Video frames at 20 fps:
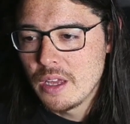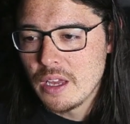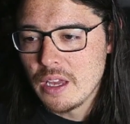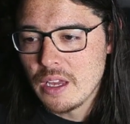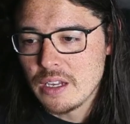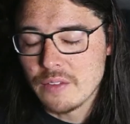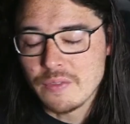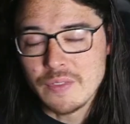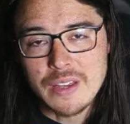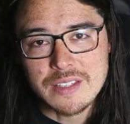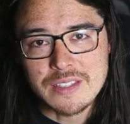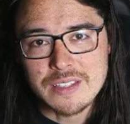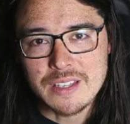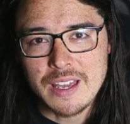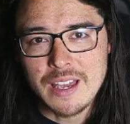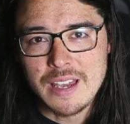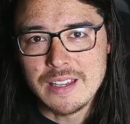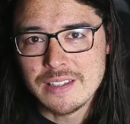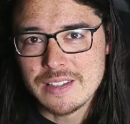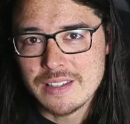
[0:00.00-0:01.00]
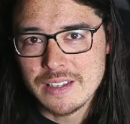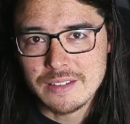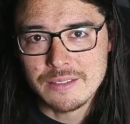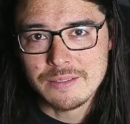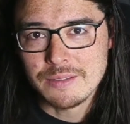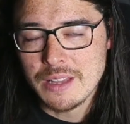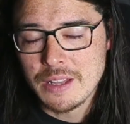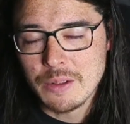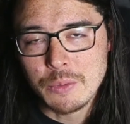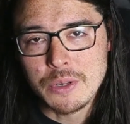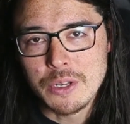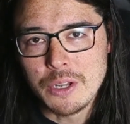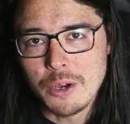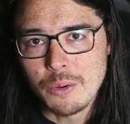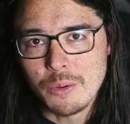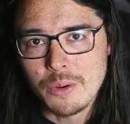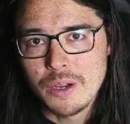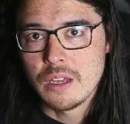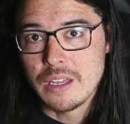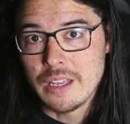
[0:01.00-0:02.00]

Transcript: And if that's the case, then we know.